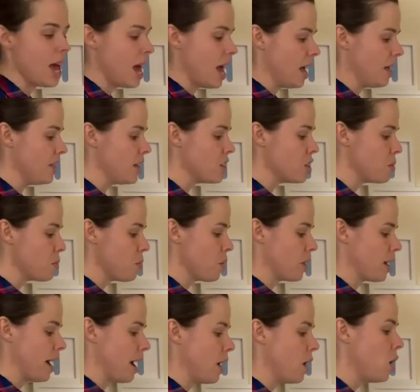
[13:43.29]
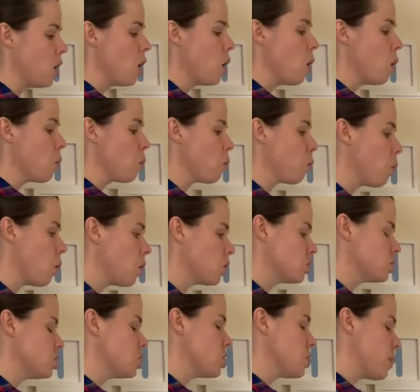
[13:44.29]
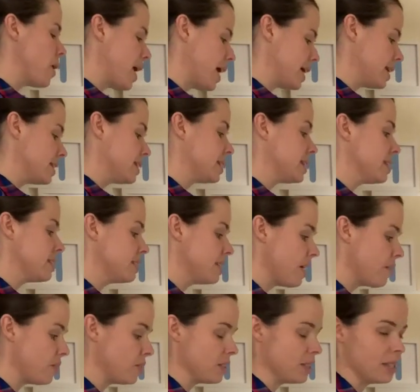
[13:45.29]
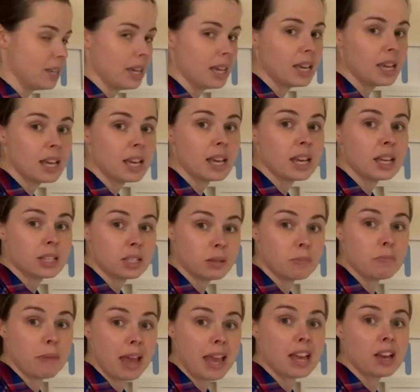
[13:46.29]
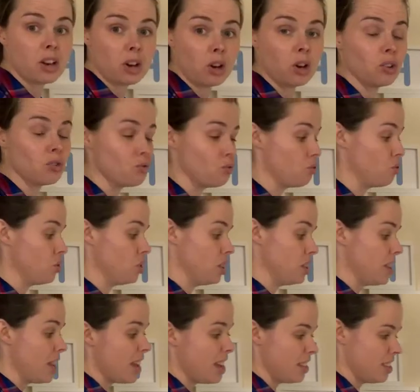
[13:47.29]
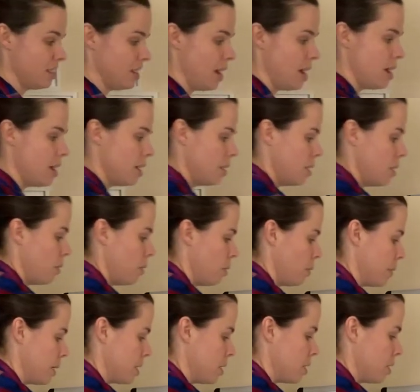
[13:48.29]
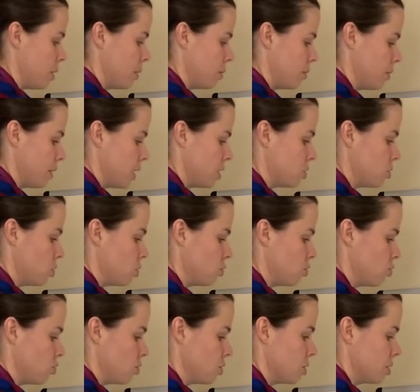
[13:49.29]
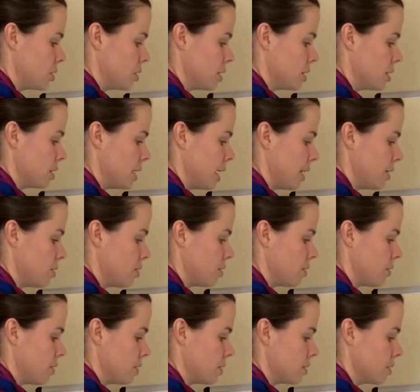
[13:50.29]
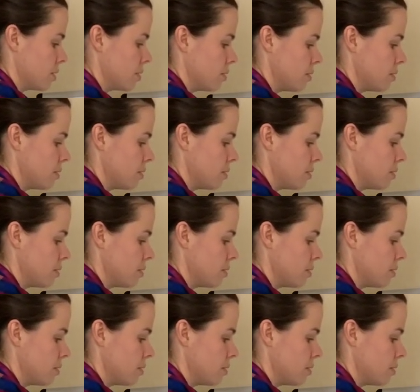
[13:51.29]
And then you work out, what do you add to 70 to make 180? Well, we know that's 110 degrees.